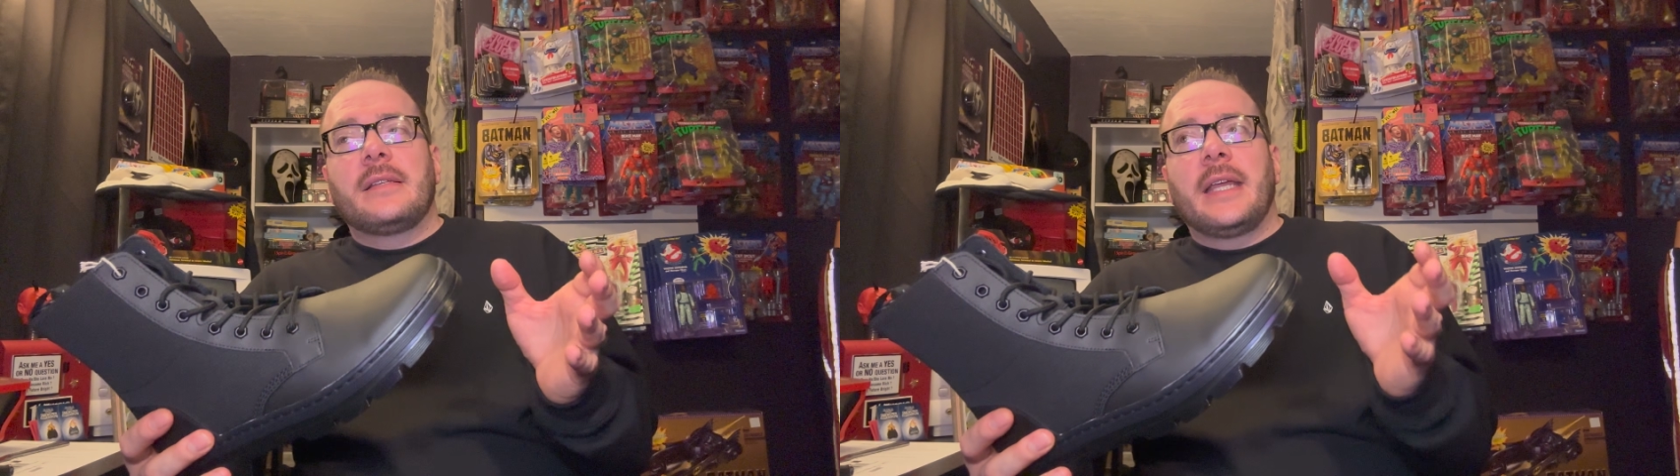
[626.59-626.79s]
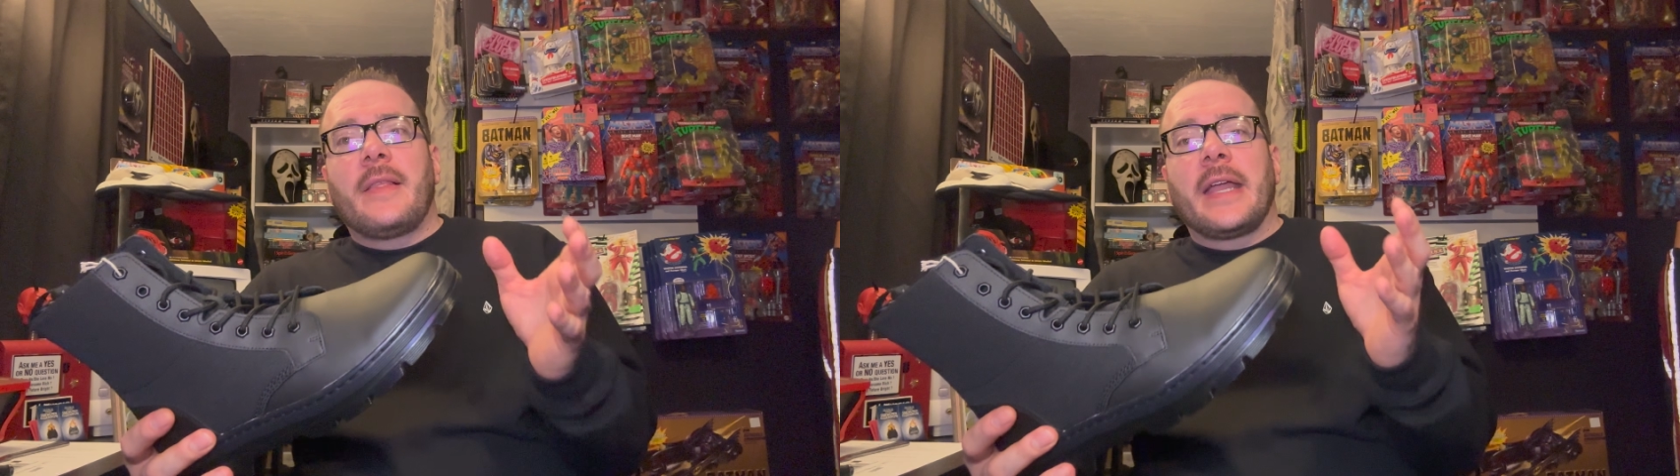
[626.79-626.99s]

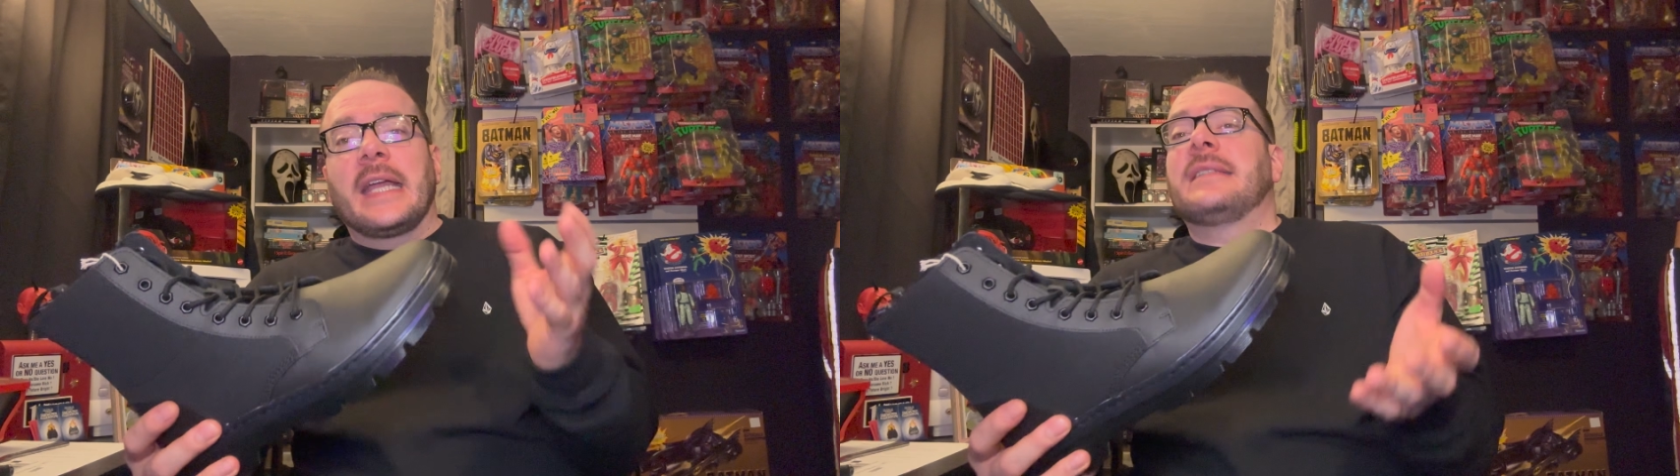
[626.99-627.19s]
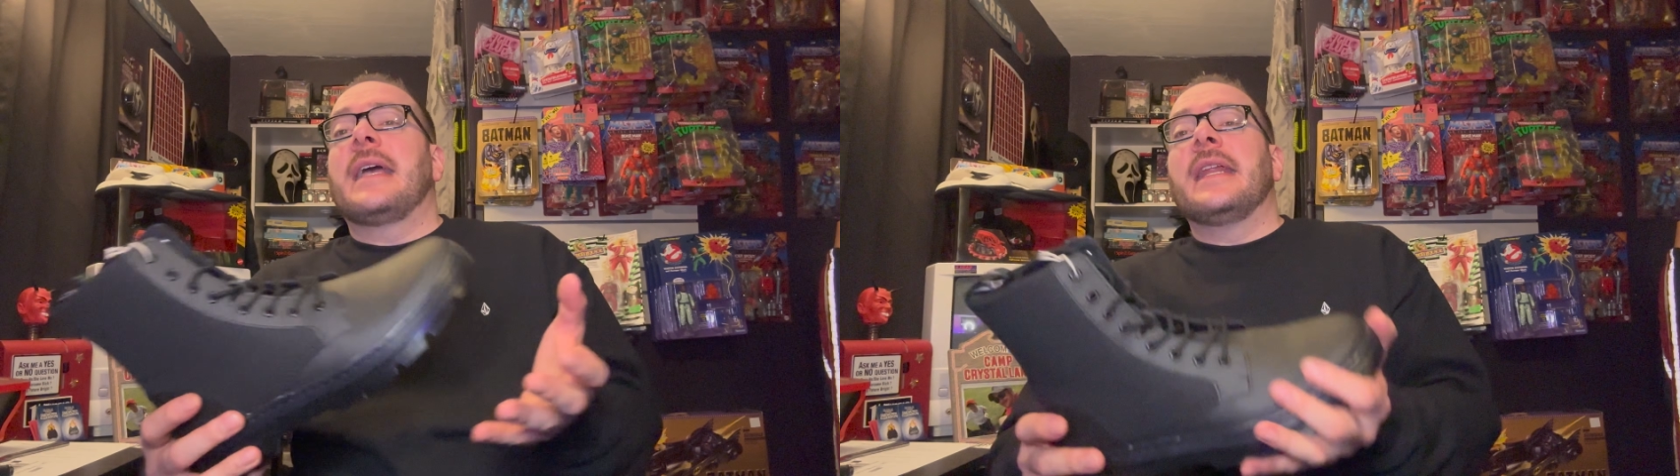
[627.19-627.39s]
like I
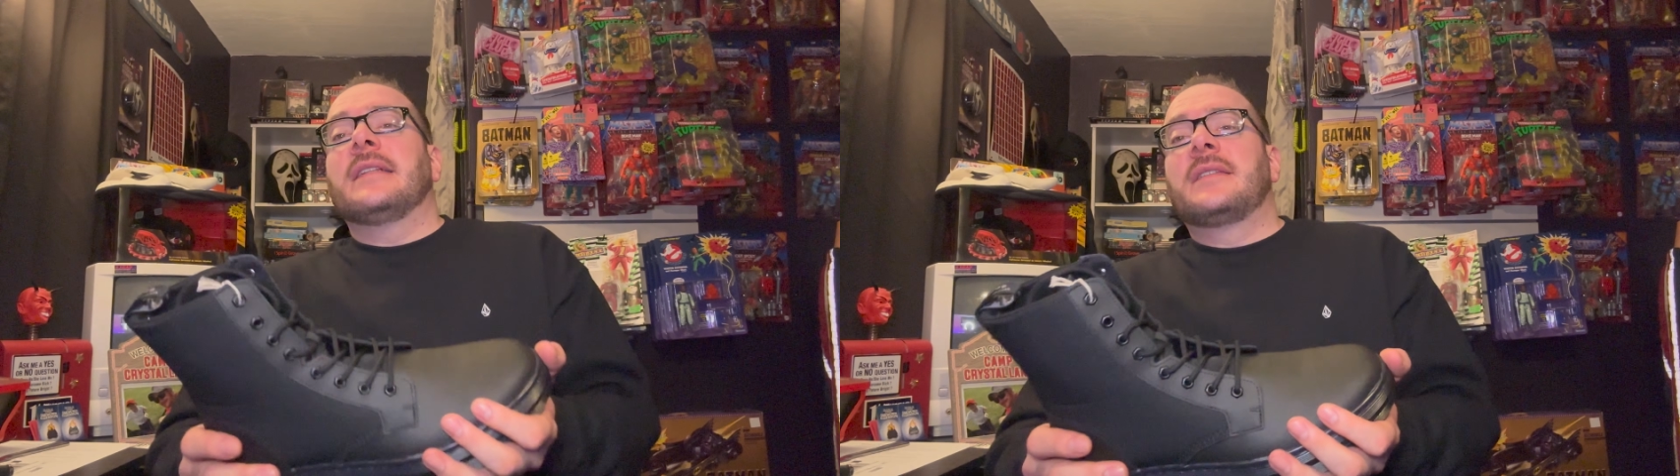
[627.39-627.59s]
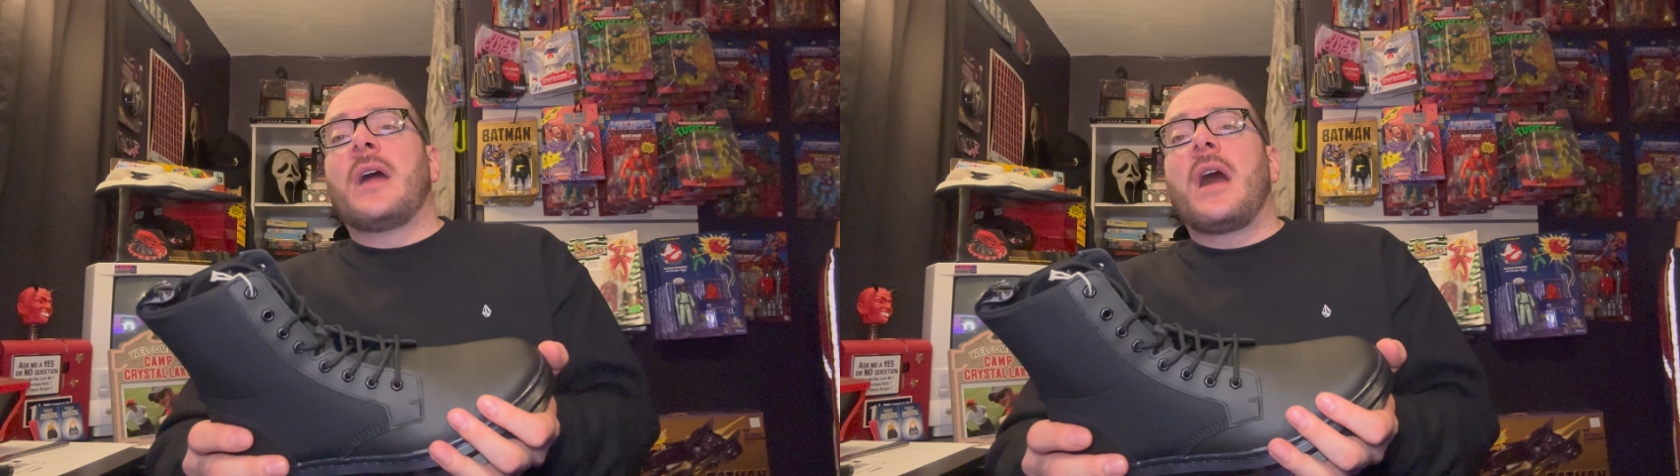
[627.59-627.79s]
said,
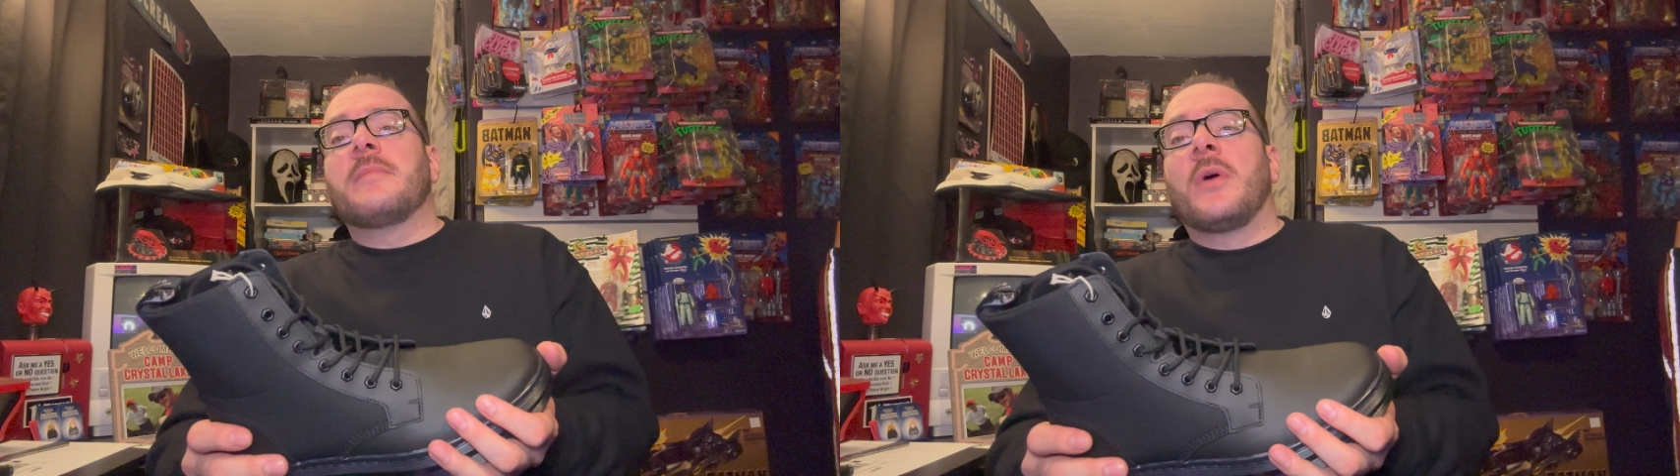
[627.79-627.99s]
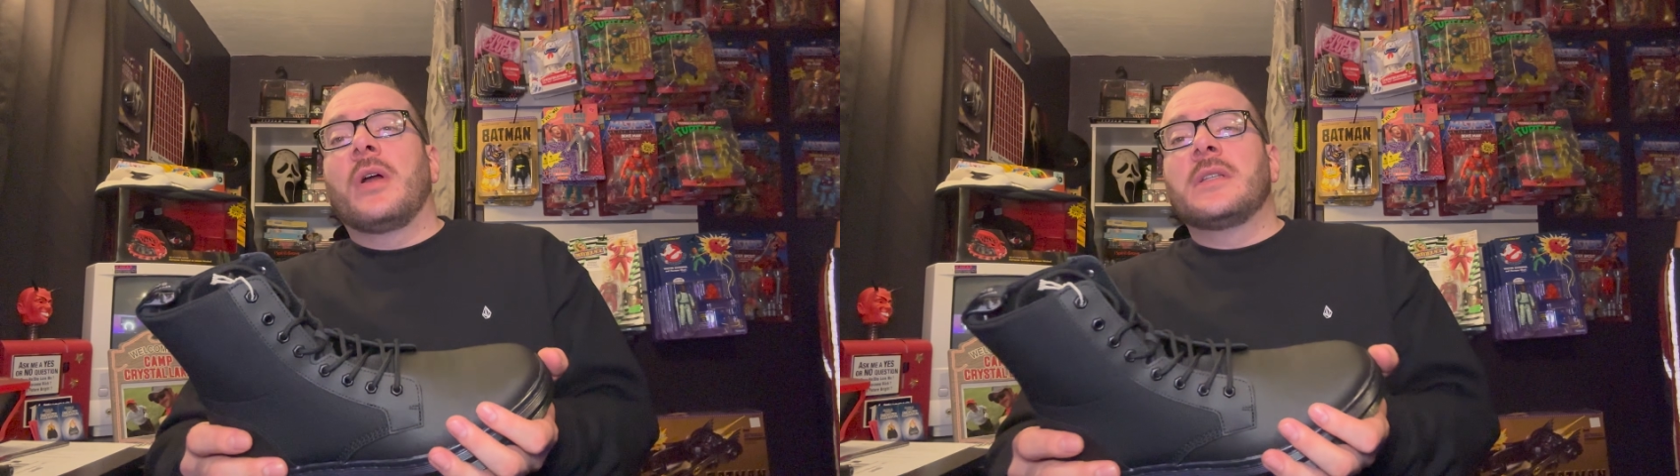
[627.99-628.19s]
it's Doc
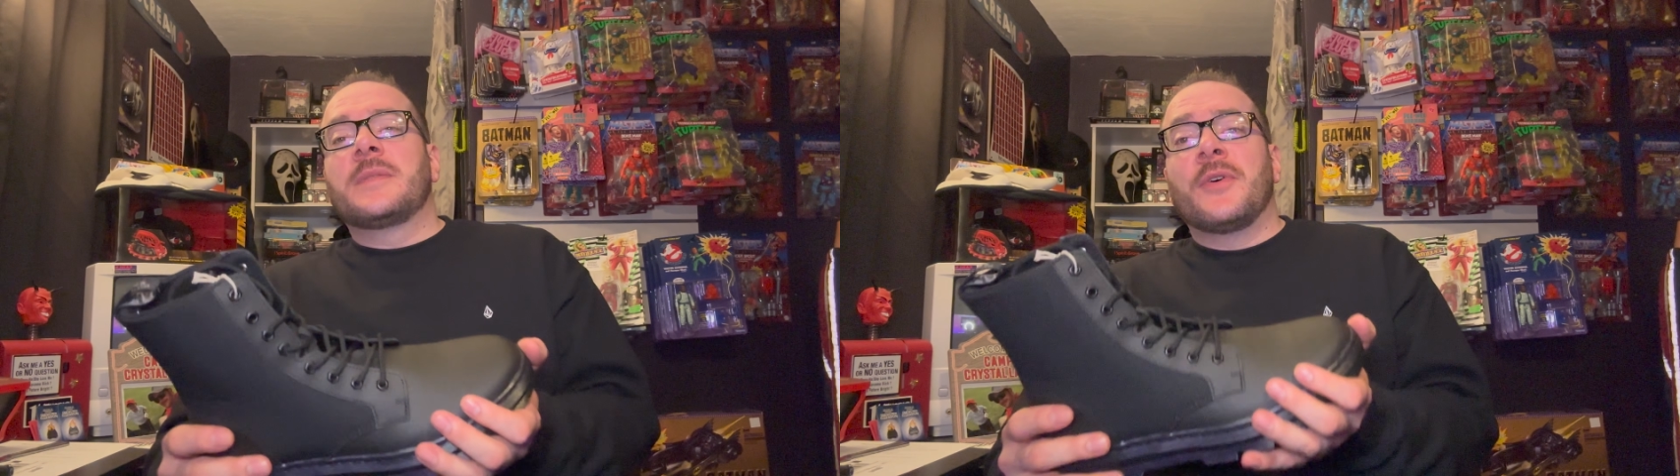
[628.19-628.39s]
Martens'